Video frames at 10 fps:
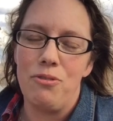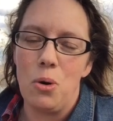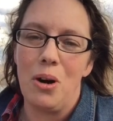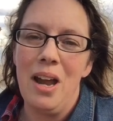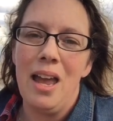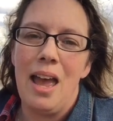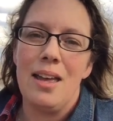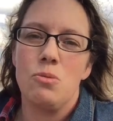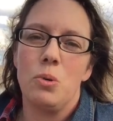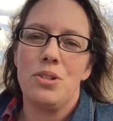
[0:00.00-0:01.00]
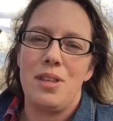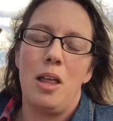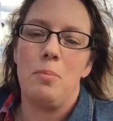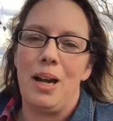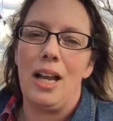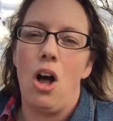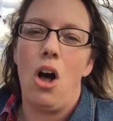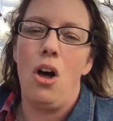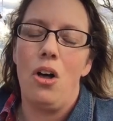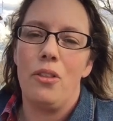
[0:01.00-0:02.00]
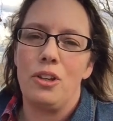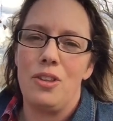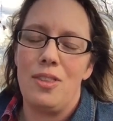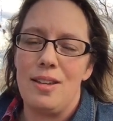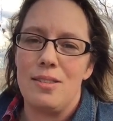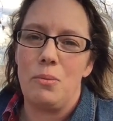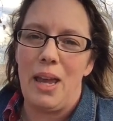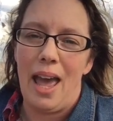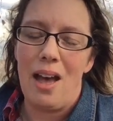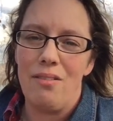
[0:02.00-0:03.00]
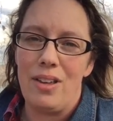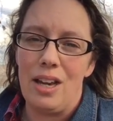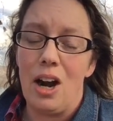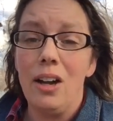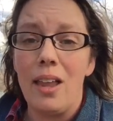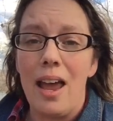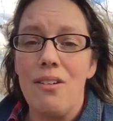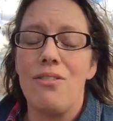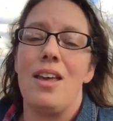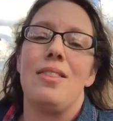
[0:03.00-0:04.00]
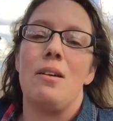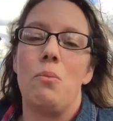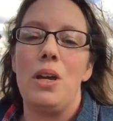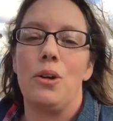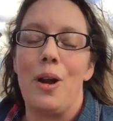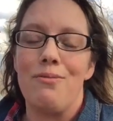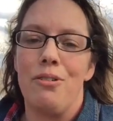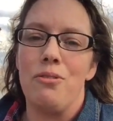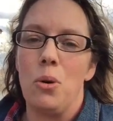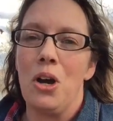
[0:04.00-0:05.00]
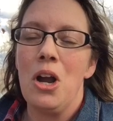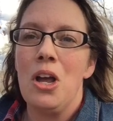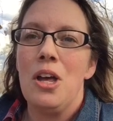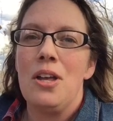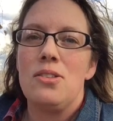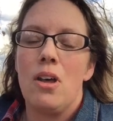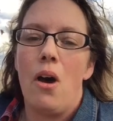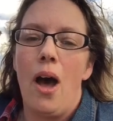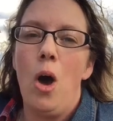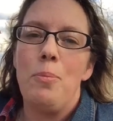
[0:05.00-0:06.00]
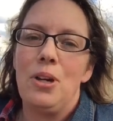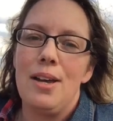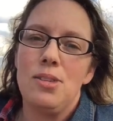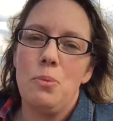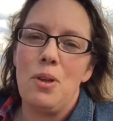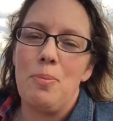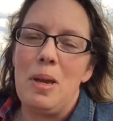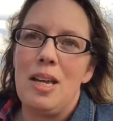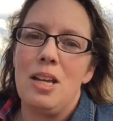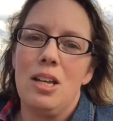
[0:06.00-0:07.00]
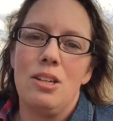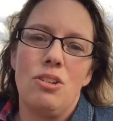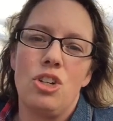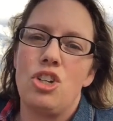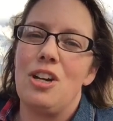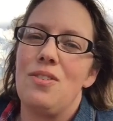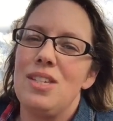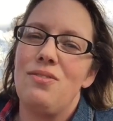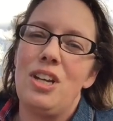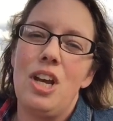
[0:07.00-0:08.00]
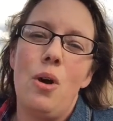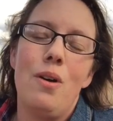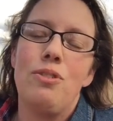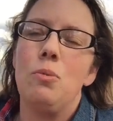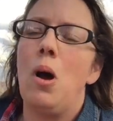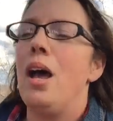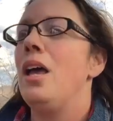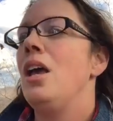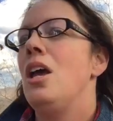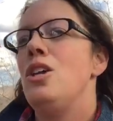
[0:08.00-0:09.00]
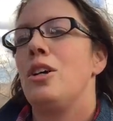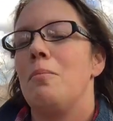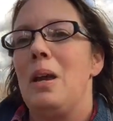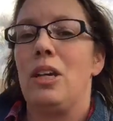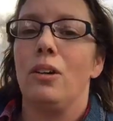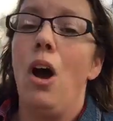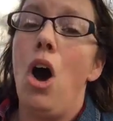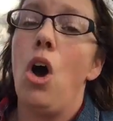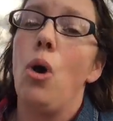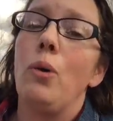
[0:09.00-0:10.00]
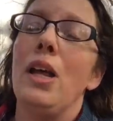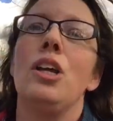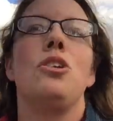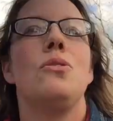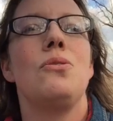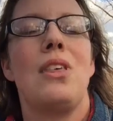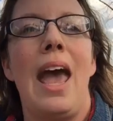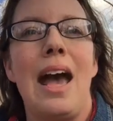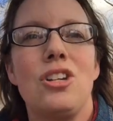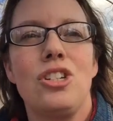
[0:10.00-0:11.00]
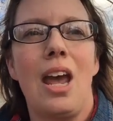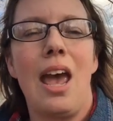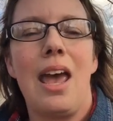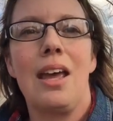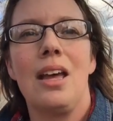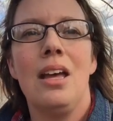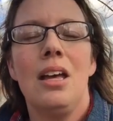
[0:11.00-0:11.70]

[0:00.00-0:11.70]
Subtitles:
for as we're celebrating all the good things that we have in our life and that we are grateful for. So I hope you guys are with me. You can share this video if you want. You can make your own. Use the hashtag